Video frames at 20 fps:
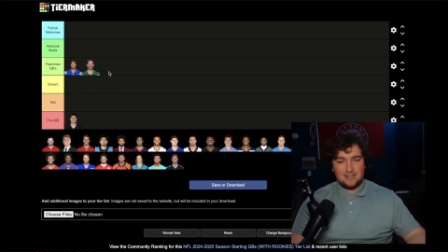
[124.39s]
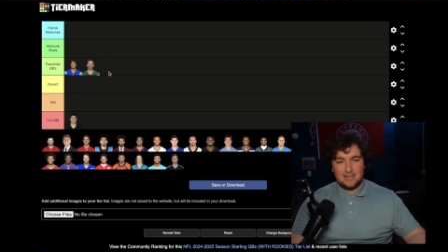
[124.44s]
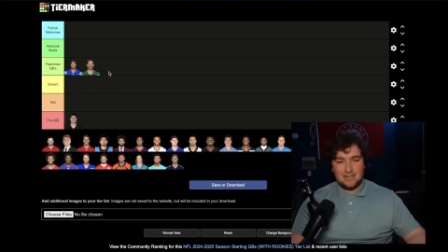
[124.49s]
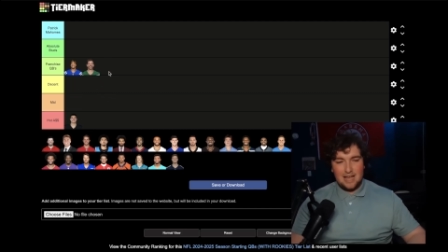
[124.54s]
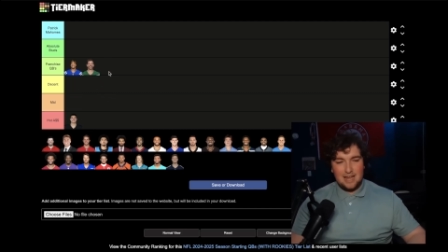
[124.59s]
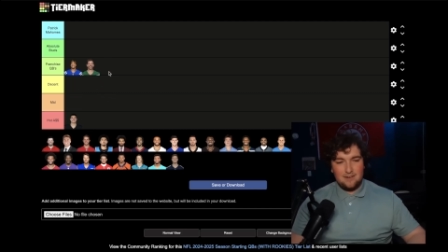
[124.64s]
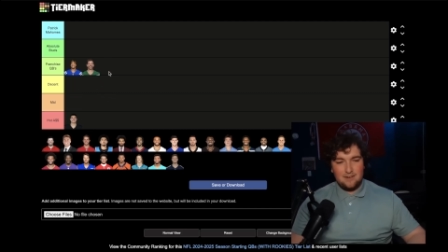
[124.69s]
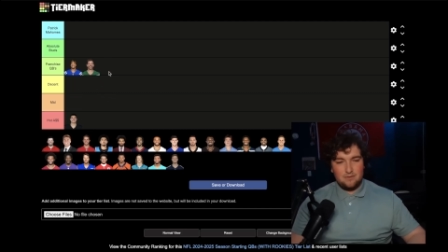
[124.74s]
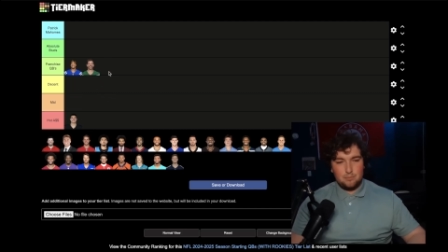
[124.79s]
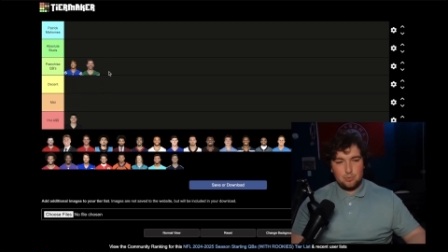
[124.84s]

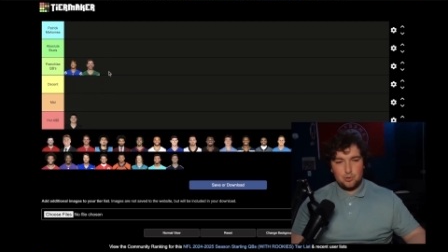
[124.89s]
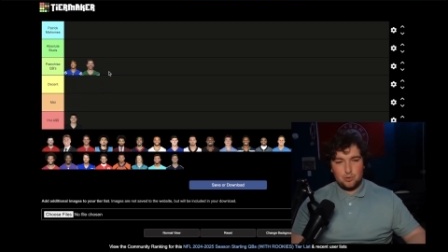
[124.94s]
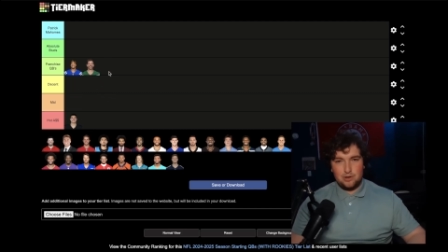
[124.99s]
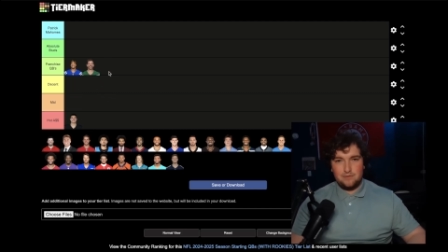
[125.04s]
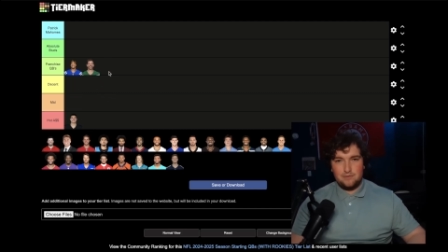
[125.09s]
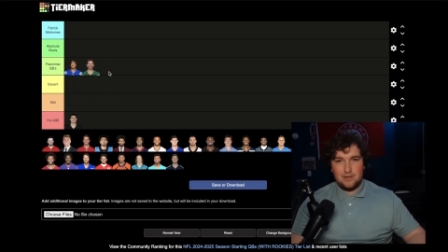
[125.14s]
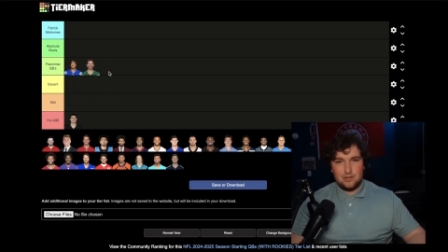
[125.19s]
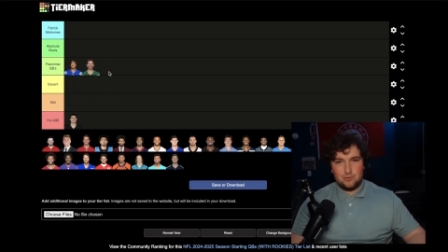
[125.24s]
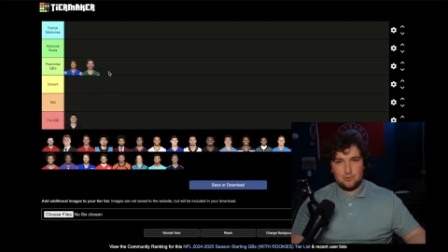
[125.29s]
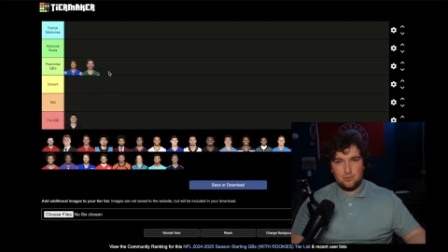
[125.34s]
kind of a
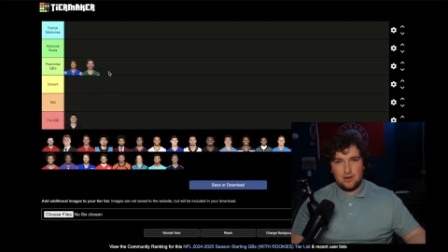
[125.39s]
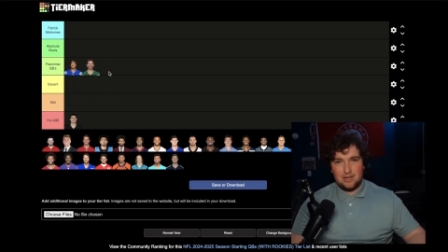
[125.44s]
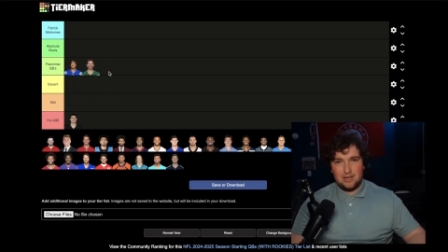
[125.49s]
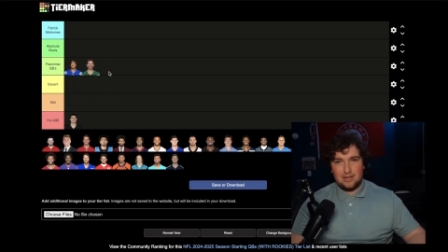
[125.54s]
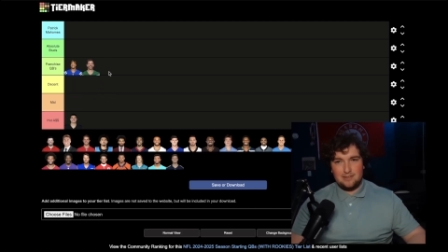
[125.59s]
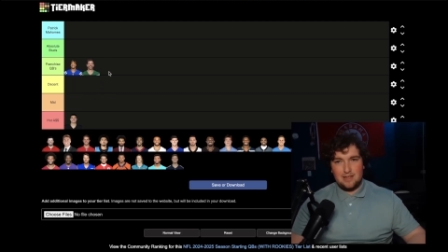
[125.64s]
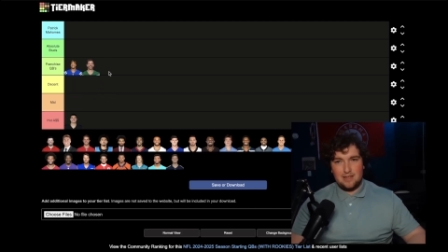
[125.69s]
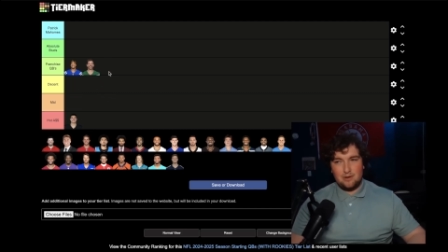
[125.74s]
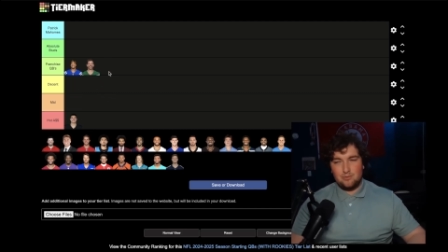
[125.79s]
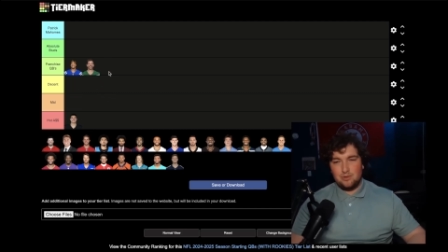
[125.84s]
previous ranking
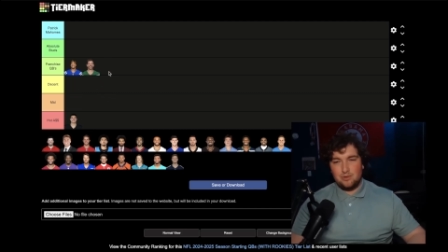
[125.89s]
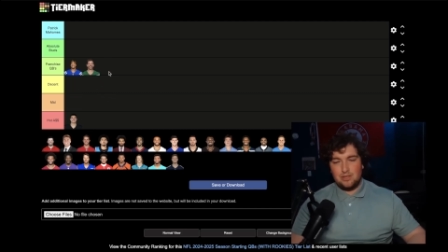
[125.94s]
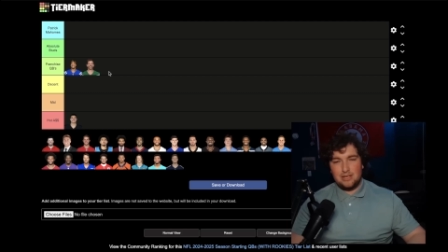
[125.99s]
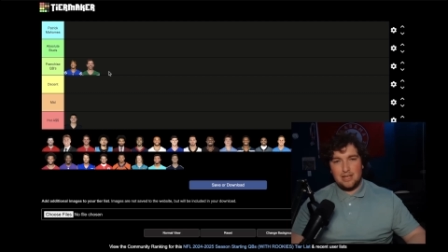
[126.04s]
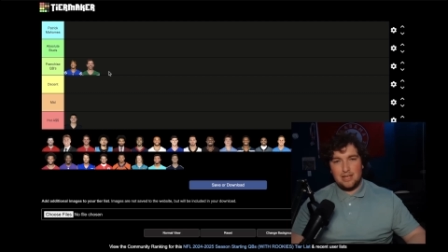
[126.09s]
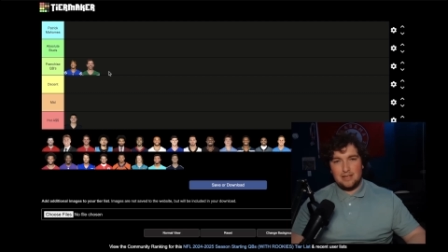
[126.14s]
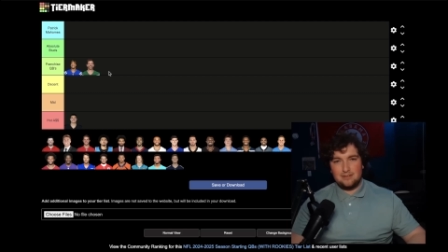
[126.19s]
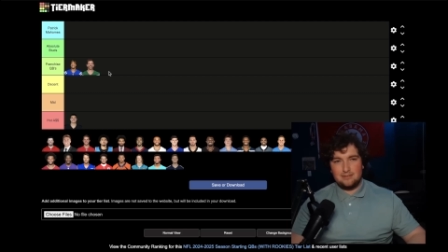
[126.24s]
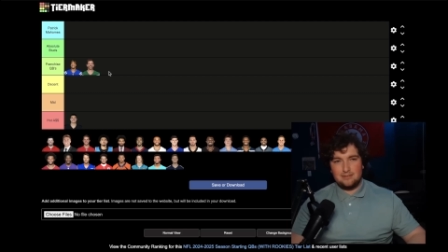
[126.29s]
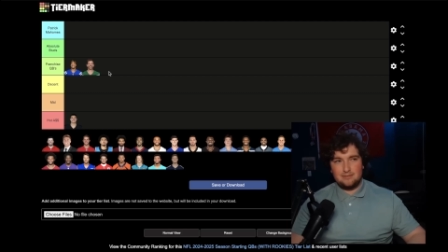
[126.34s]
that really
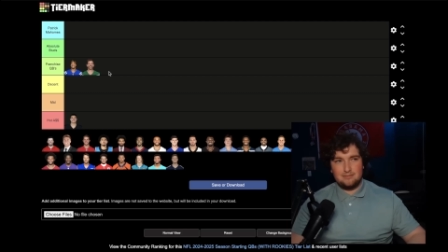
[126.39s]
had